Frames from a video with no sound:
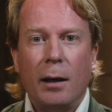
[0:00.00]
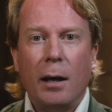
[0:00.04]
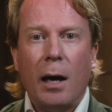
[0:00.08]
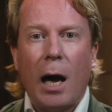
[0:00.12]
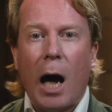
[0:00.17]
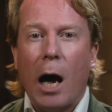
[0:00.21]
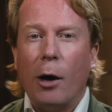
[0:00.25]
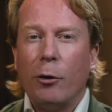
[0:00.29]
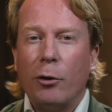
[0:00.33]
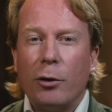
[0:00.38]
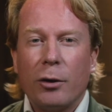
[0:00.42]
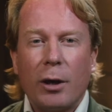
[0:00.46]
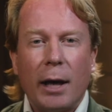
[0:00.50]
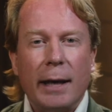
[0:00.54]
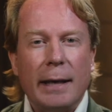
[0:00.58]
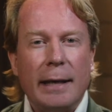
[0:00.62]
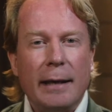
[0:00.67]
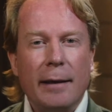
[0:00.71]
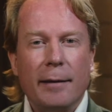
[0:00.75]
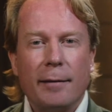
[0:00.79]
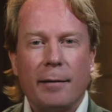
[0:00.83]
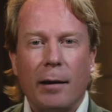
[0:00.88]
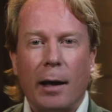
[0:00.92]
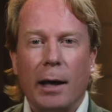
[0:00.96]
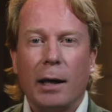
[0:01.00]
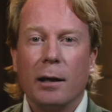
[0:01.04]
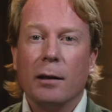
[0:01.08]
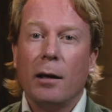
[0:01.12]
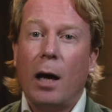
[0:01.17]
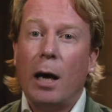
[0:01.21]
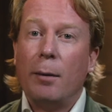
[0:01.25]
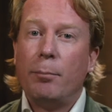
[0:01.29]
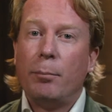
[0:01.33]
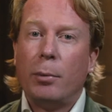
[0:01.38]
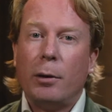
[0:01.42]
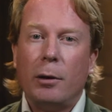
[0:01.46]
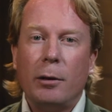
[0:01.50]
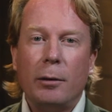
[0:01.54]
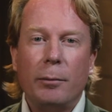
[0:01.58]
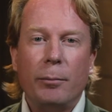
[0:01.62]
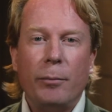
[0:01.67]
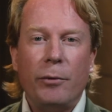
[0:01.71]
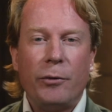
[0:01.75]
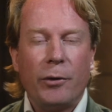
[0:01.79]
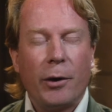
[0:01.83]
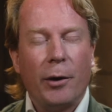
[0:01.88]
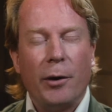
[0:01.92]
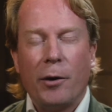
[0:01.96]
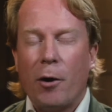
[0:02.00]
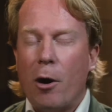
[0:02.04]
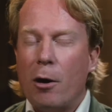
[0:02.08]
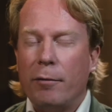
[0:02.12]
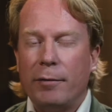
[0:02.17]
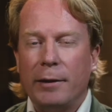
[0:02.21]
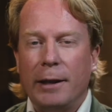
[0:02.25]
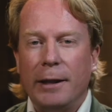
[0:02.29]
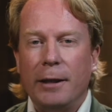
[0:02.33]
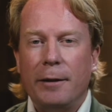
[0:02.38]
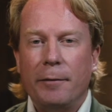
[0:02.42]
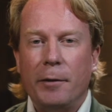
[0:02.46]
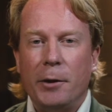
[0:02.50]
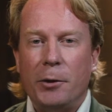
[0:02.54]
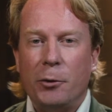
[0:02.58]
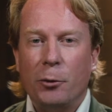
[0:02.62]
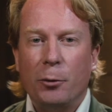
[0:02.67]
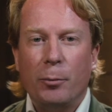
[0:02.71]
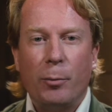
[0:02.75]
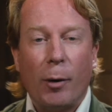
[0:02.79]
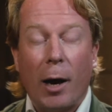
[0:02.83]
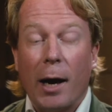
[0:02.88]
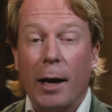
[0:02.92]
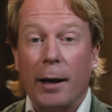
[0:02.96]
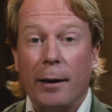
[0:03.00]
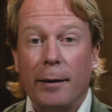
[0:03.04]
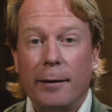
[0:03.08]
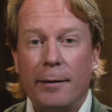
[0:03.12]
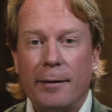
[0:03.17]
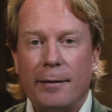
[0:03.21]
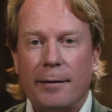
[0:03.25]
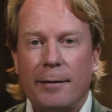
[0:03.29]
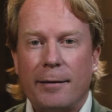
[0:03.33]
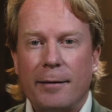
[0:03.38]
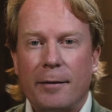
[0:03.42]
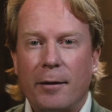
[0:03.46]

Are good ideas like light bulbs going off in individual brains?